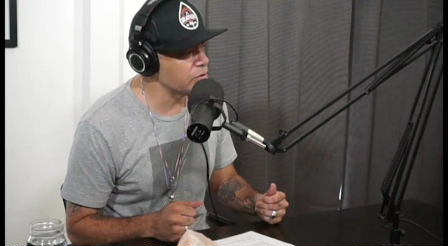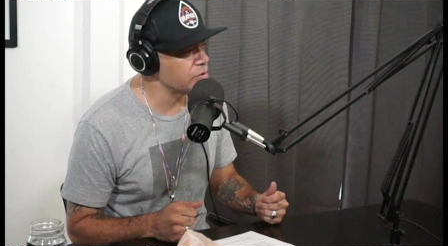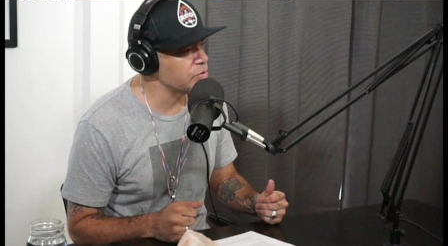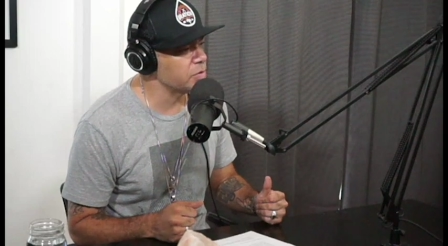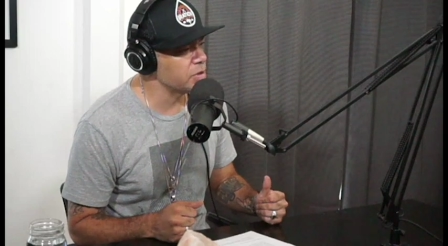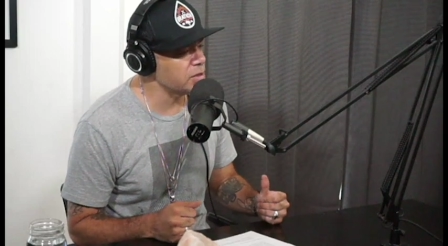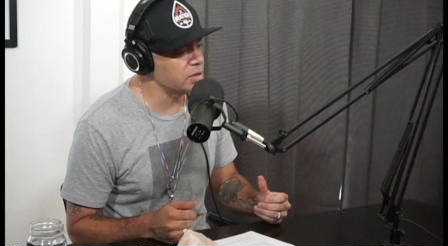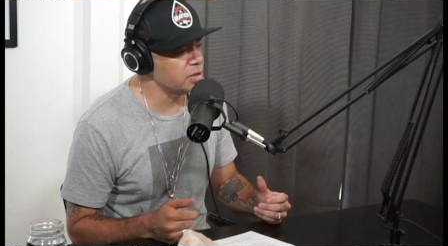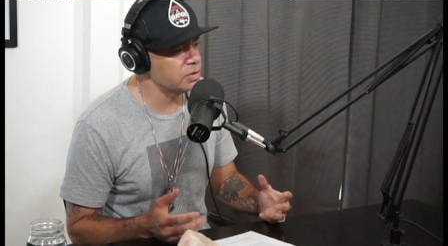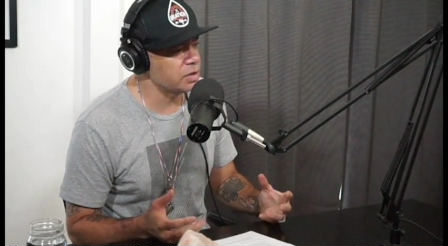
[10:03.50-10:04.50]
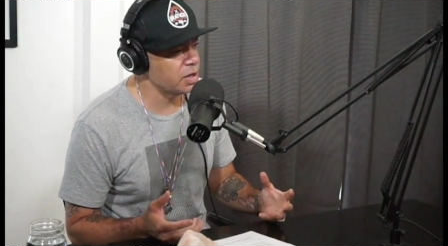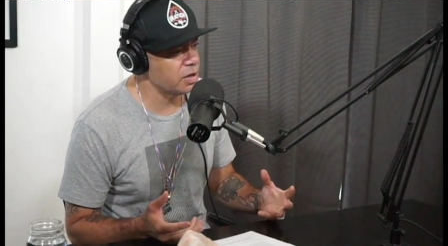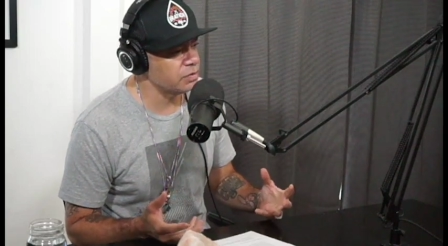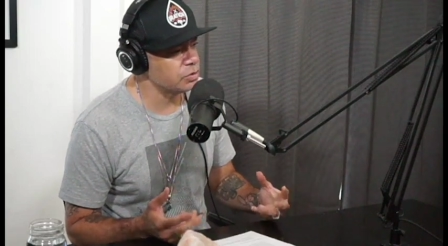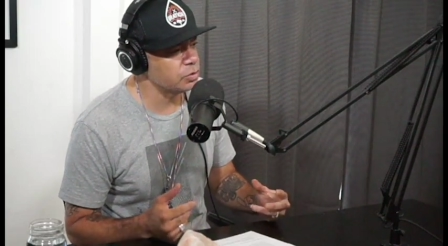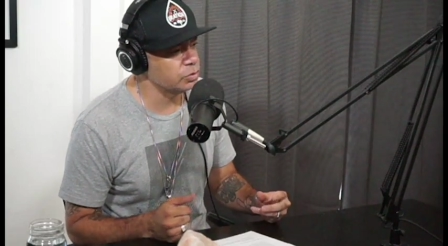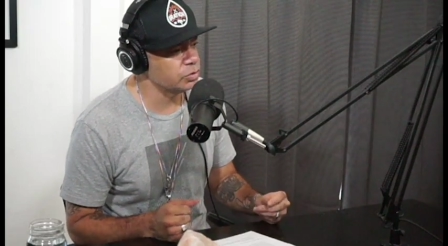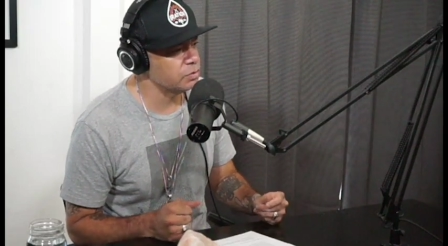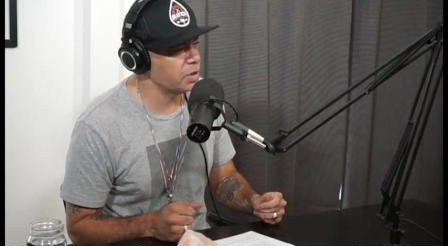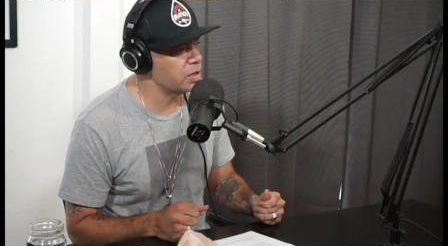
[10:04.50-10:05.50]
to him, and he needs to have the tools
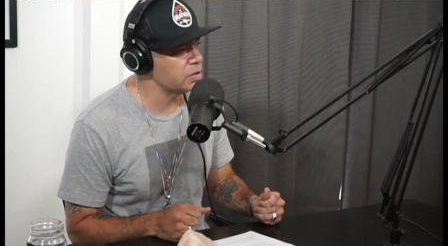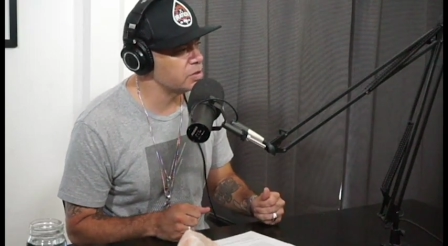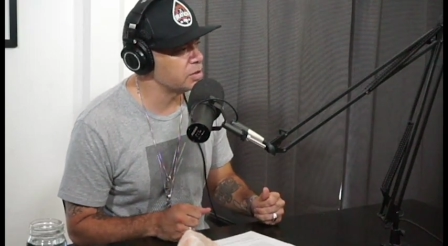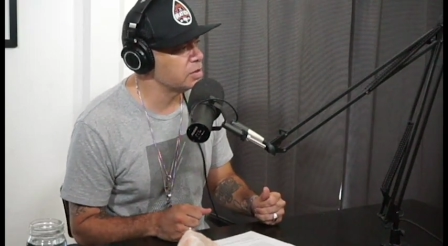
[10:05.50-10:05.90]
to manage it."